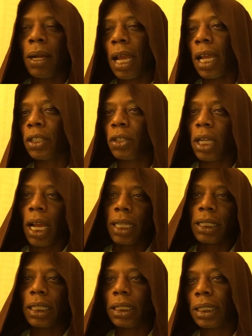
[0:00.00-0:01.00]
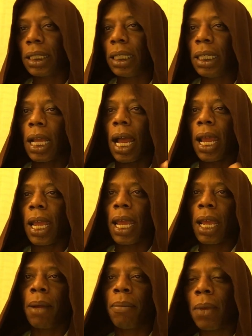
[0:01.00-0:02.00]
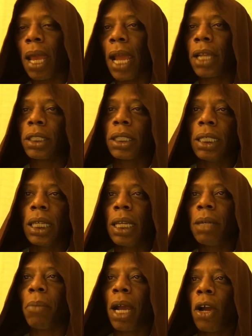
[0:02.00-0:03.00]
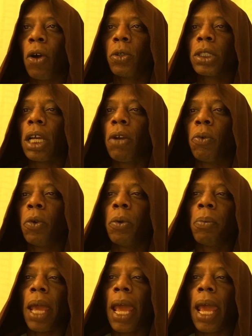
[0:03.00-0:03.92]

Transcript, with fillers: As you guys can see, I am actually in my hotel room,